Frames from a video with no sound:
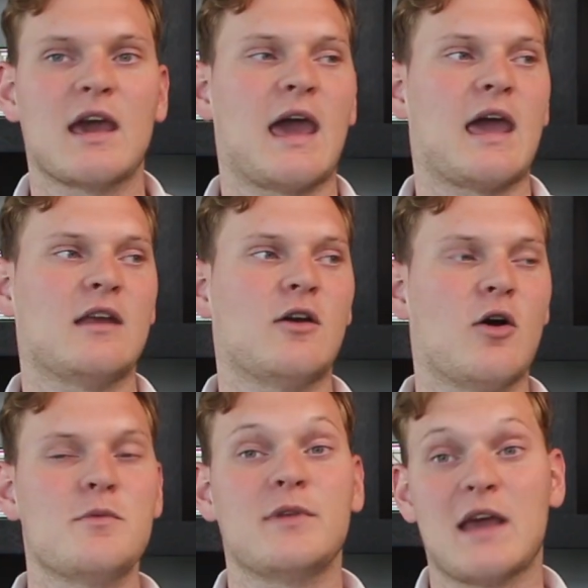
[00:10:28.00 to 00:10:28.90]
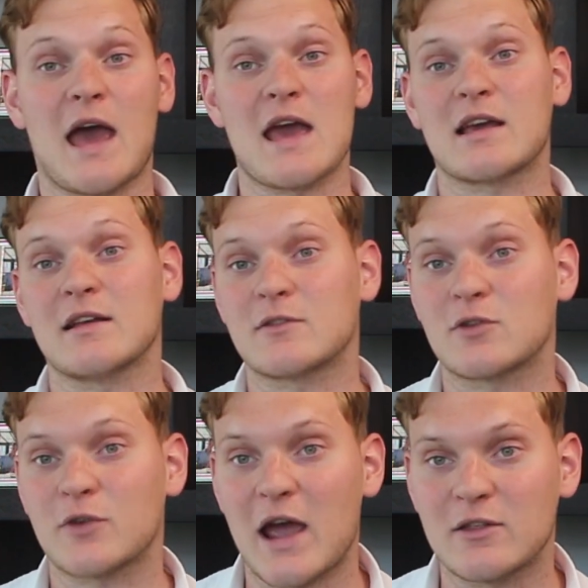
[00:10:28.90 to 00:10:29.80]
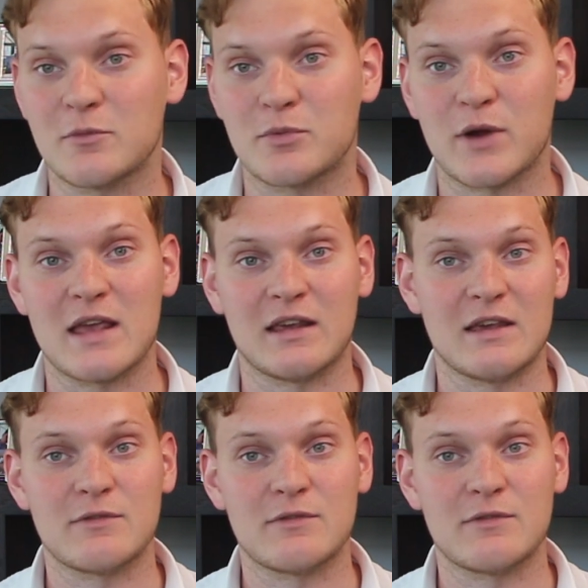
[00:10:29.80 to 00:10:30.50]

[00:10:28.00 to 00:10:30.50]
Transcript: And hopefully I can try to break